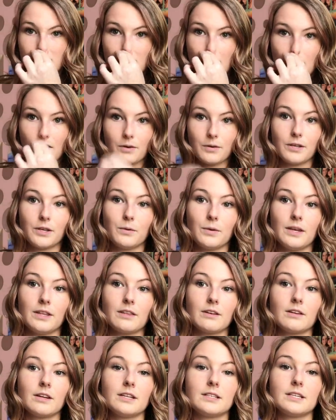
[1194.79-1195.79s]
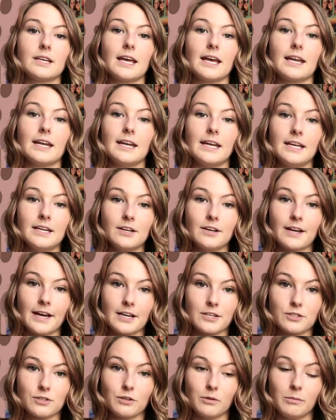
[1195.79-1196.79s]
Also, you either need to get an
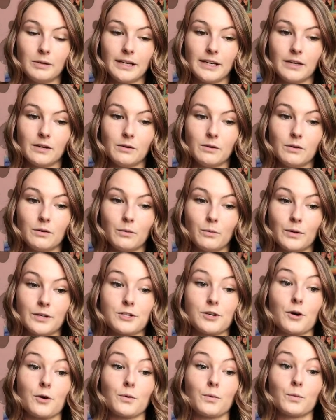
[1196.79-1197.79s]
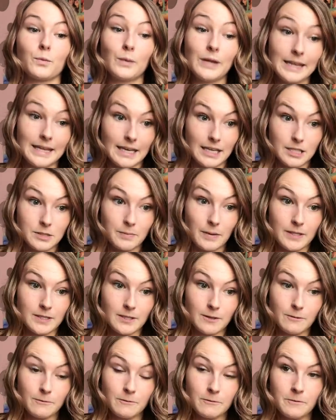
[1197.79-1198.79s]
international plan, which are really
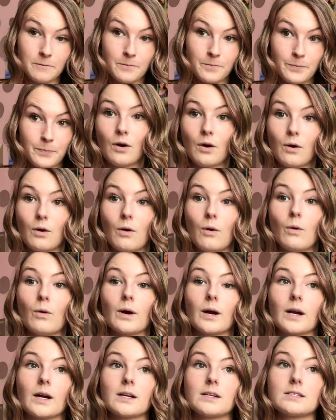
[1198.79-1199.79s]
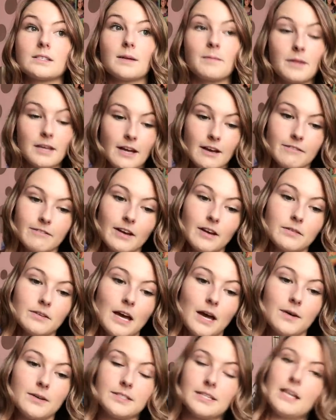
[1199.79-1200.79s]
expensive, or something I found
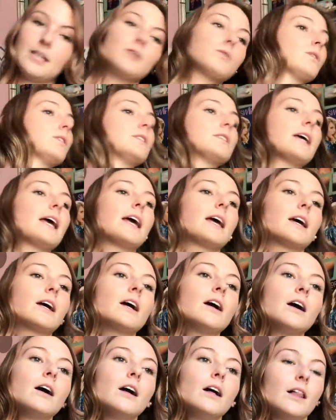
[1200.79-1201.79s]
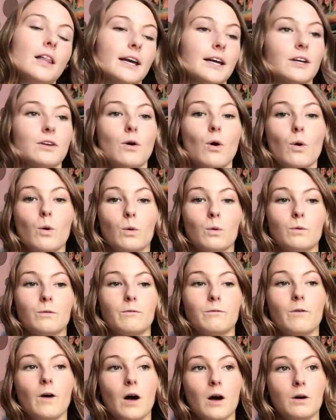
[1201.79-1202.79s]
out is that you can take like an old
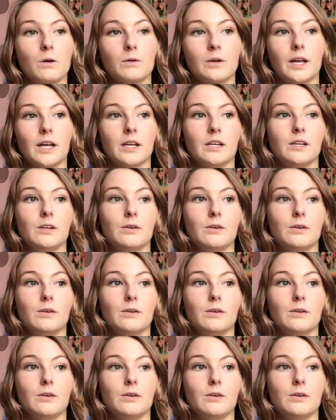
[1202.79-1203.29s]
phone and